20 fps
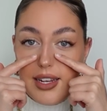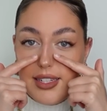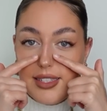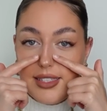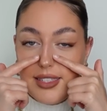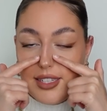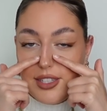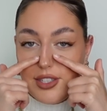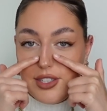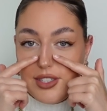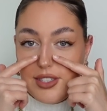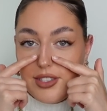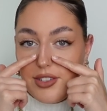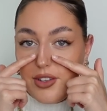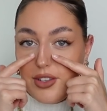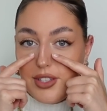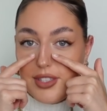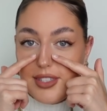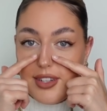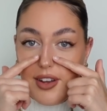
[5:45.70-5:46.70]
incisions
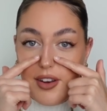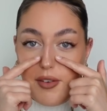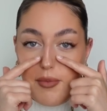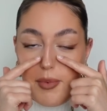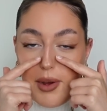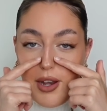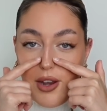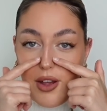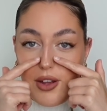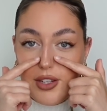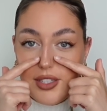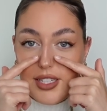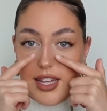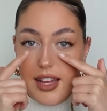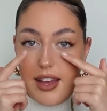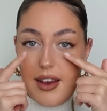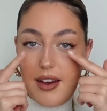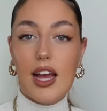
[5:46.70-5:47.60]
on the side of my nose here,